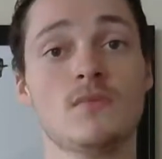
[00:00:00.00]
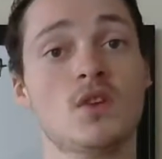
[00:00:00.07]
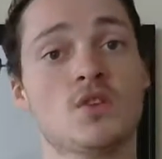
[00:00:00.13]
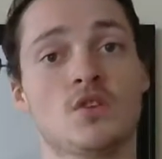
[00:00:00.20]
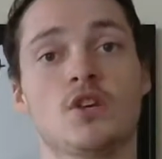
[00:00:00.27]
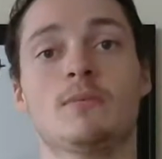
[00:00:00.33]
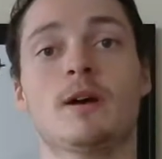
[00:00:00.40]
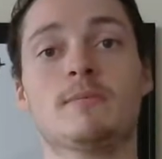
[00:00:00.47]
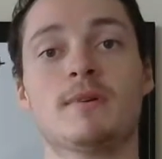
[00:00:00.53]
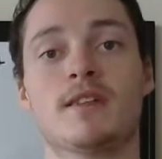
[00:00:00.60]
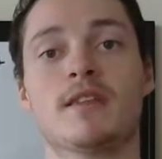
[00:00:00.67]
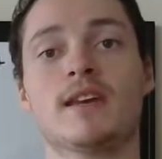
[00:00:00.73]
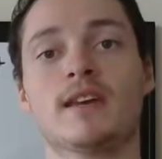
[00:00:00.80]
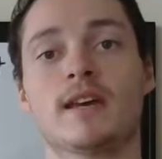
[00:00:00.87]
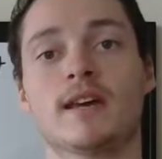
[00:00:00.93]
So you might be
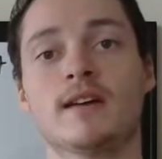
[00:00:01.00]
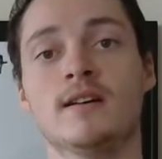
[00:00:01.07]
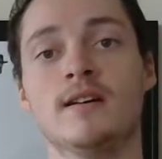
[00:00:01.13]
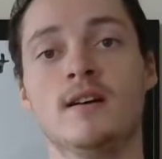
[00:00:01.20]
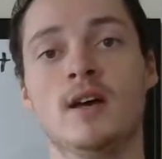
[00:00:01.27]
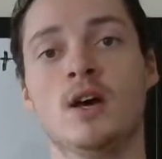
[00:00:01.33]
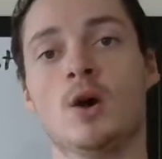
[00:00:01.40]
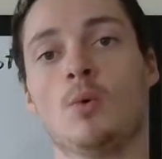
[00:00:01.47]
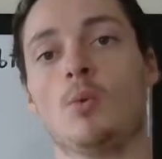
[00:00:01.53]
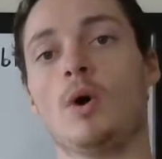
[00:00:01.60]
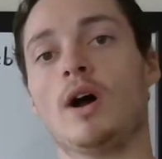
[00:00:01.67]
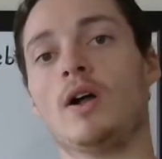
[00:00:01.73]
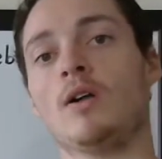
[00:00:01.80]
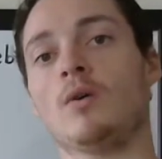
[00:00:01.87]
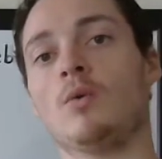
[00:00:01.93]
thinking,
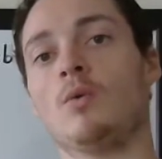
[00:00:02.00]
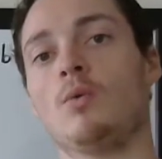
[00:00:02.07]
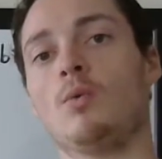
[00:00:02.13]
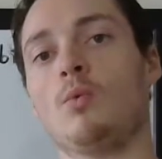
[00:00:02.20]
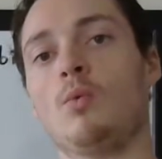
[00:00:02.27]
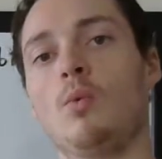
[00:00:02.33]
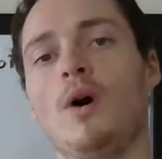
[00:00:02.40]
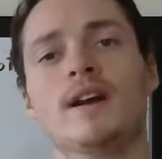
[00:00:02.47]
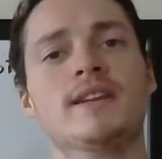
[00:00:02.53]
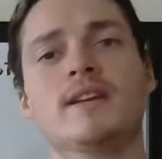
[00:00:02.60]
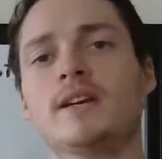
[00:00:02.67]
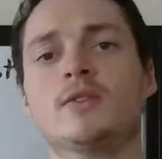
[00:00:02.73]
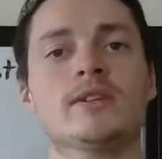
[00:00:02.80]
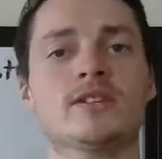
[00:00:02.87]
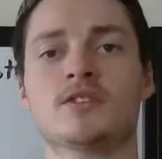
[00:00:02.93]
well, why did
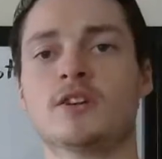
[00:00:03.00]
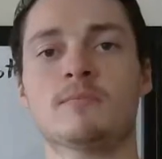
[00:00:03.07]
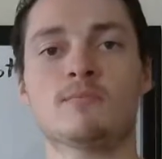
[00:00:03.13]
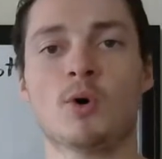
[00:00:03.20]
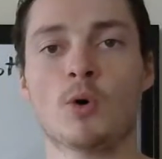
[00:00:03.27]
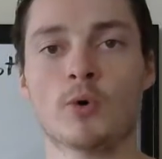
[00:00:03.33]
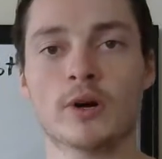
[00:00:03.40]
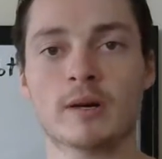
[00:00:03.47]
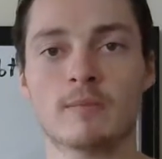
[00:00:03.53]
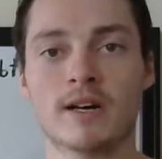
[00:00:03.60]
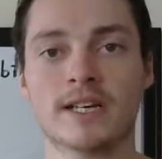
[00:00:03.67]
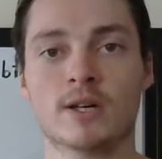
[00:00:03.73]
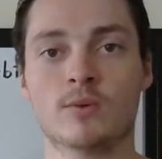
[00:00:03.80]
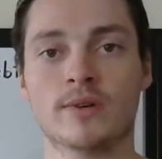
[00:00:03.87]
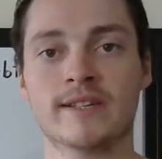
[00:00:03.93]
they only start borrowing
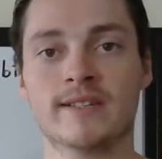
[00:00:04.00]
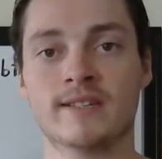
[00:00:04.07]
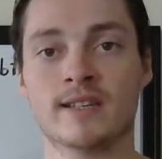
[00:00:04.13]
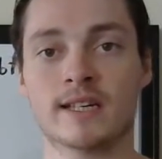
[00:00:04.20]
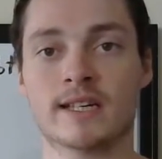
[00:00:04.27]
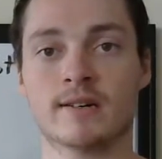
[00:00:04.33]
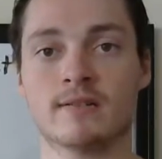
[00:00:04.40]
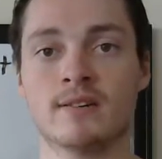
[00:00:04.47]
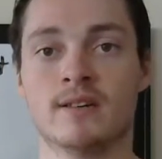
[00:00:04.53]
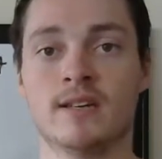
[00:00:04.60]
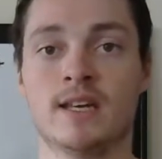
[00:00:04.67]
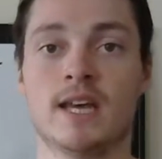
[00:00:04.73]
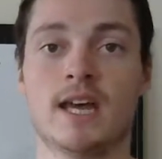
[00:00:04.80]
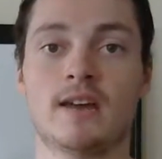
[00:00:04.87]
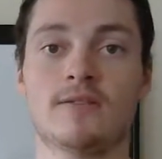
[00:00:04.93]
money recently
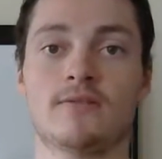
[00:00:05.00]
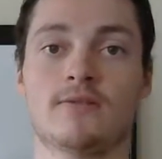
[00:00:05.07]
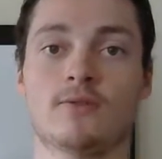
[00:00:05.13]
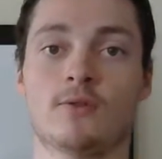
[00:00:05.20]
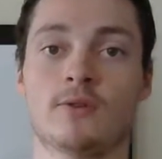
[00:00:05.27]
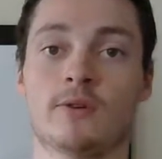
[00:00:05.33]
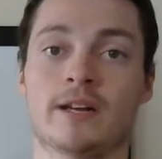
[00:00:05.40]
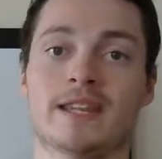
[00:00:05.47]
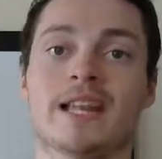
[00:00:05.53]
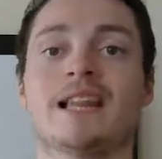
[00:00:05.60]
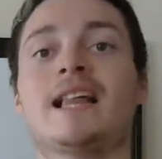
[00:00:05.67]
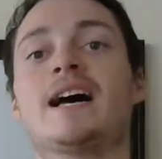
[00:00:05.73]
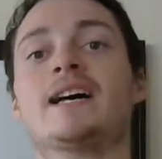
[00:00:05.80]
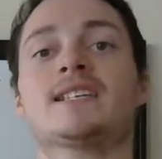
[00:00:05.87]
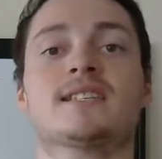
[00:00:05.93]
or in the
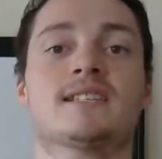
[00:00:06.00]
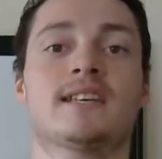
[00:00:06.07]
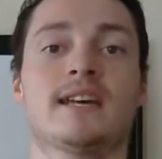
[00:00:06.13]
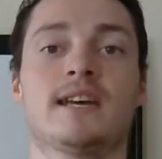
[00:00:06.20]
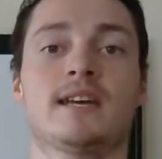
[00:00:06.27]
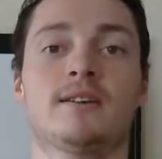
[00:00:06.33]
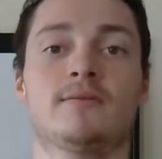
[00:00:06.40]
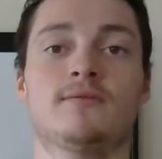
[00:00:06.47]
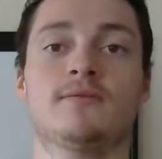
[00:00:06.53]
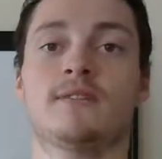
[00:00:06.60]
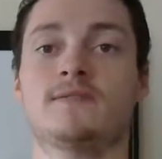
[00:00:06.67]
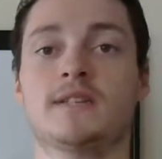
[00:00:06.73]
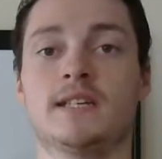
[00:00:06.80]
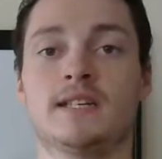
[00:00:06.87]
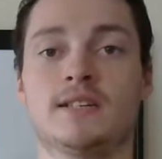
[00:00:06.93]
last, say,
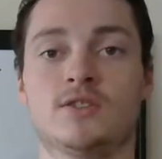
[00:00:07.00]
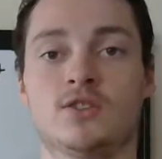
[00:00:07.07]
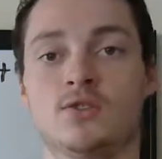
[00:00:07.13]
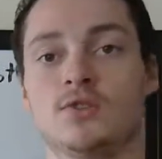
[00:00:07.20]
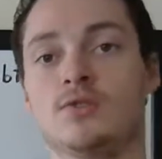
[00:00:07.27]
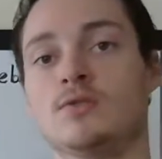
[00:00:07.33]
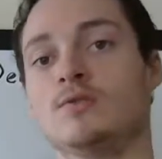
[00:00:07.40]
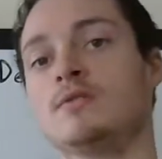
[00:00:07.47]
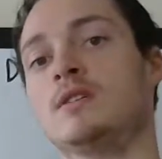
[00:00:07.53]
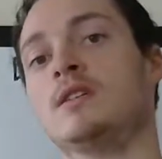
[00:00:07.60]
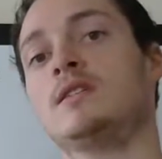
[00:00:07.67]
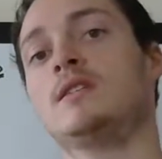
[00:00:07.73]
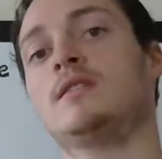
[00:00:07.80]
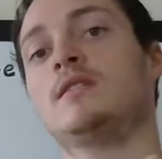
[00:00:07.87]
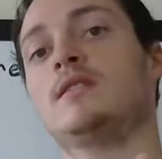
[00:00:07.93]
50 to
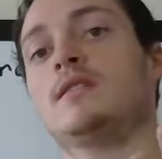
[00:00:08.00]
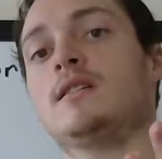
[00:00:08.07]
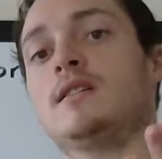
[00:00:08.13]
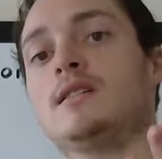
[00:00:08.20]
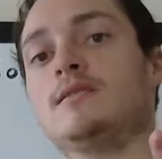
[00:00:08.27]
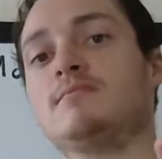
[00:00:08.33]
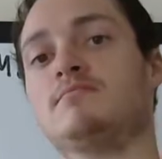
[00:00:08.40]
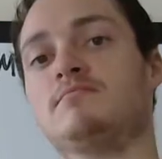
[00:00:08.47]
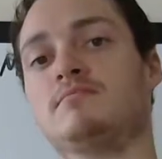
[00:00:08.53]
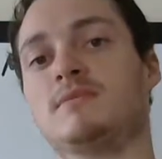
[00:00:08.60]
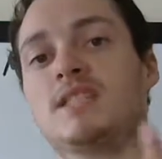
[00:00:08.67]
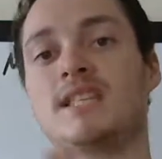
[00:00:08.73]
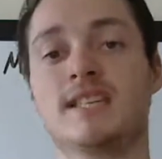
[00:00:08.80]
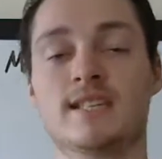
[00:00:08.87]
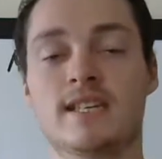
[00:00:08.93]

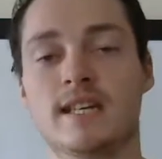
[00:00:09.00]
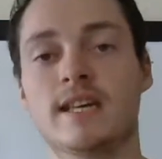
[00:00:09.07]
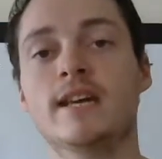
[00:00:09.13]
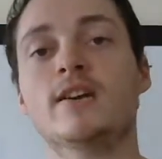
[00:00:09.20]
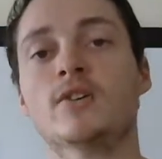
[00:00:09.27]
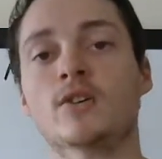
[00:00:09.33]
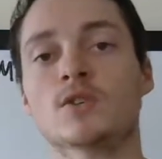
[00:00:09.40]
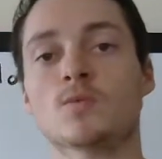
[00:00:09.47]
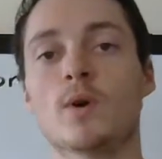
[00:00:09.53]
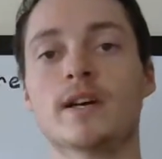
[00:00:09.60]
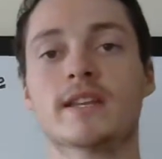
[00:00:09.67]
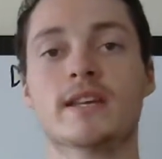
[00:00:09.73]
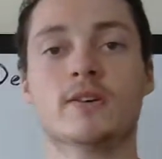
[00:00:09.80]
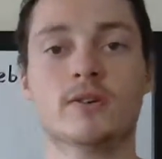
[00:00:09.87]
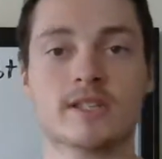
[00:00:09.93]
60 years, why
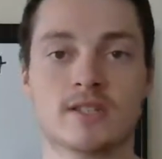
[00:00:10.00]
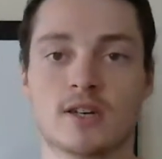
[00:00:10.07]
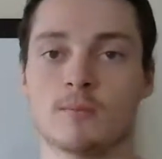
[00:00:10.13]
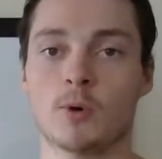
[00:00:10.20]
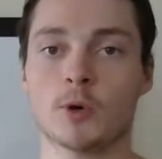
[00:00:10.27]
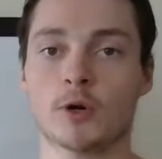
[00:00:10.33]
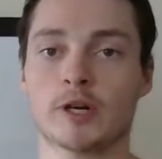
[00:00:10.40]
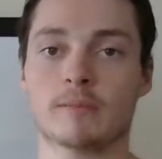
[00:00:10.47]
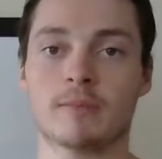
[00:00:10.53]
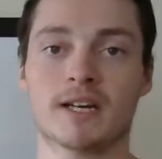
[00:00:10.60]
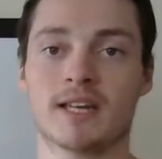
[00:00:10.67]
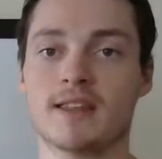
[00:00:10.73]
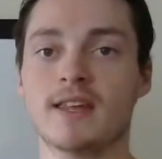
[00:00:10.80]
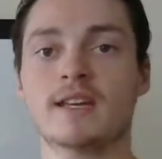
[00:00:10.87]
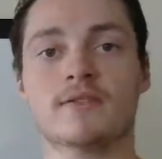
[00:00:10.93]
did they only start borrowing
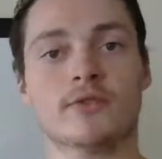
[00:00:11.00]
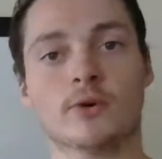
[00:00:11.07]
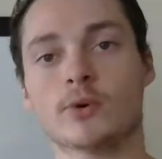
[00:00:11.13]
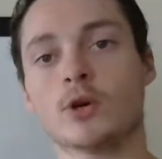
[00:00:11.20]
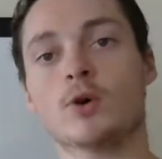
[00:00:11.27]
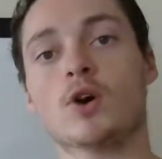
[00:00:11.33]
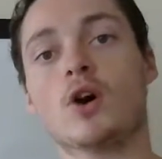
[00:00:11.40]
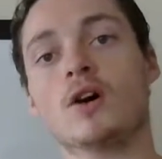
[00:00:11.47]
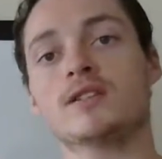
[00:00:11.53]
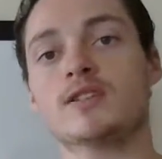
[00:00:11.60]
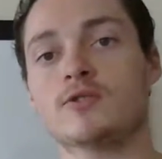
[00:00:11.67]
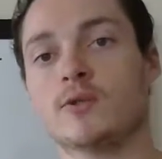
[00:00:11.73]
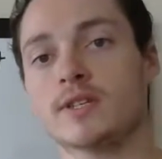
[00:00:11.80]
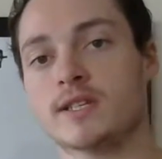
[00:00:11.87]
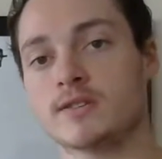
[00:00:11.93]
money then if there were no
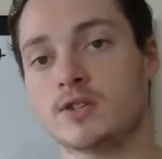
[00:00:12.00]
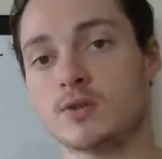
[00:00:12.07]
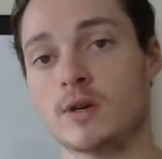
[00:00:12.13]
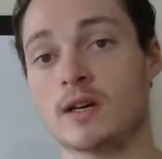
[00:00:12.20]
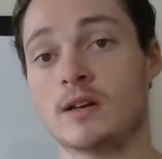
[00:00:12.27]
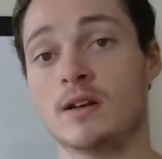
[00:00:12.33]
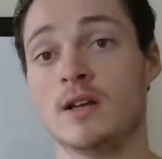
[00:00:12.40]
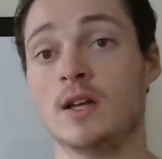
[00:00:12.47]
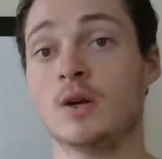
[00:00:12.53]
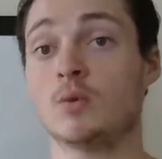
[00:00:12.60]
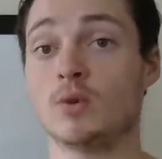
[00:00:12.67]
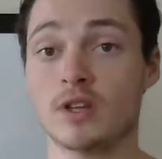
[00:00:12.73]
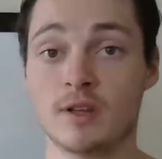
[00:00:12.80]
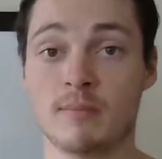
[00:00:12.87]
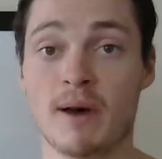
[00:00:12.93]
consequences to it?
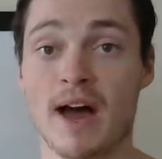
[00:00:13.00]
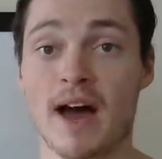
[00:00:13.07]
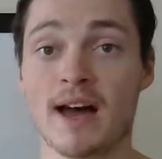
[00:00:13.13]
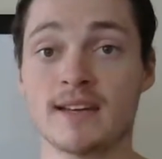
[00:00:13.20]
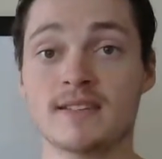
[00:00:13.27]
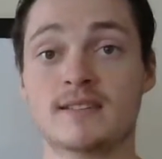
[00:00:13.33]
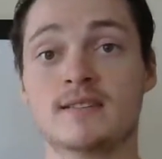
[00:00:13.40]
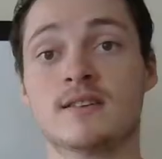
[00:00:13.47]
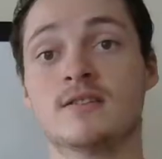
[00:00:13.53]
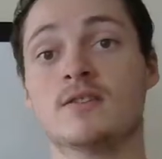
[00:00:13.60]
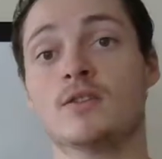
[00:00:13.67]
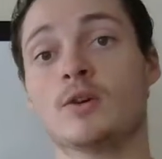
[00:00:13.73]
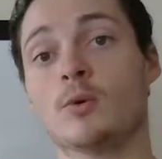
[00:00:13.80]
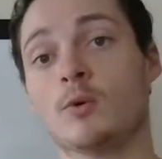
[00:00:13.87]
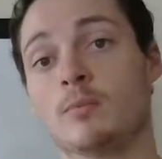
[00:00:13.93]
Well, in the past,
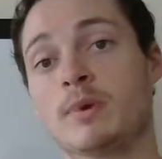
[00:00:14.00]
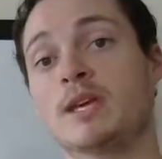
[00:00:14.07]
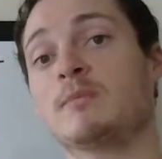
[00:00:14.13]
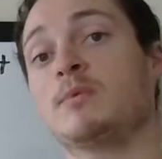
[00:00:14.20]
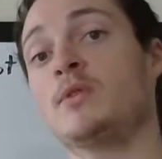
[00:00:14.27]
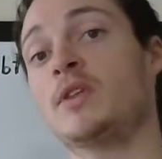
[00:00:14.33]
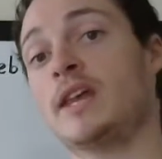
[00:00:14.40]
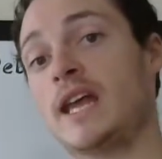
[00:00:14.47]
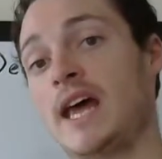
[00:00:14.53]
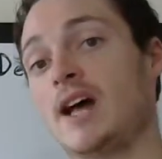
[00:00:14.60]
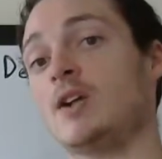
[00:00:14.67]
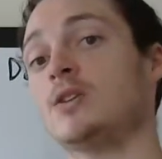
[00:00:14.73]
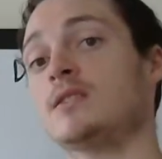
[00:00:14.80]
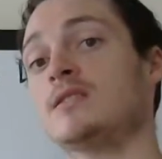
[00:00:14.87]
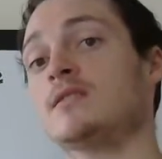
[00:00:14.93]
there were people that
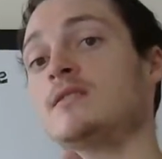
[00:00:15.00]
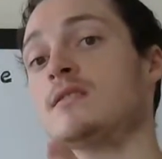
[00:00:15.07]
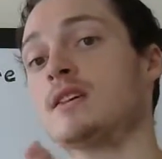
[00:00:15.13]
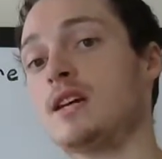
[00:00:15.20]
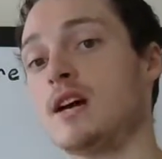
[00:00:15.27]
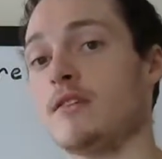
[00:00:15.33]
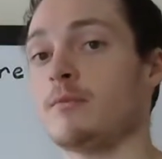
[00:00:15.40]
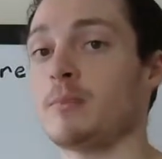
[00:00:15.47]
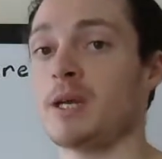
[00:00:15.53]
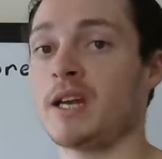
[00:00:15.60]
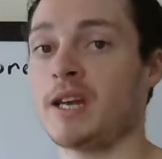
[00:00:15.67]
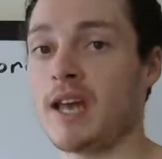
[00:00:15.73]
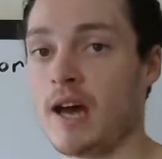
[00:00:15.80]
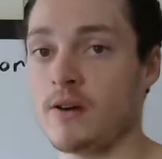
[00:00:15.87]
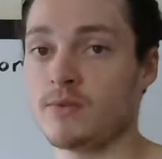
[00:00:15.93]
held the government
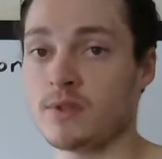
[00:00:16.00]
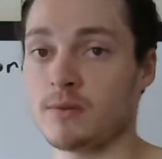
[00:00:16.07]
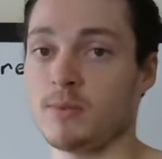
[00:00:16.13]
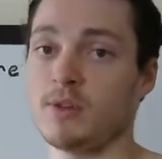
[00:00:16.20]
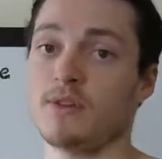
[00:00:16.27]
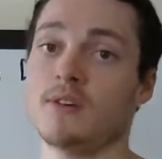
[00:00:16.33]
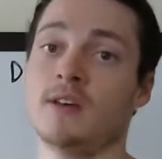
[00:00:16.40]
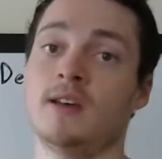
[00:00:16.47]
accountable.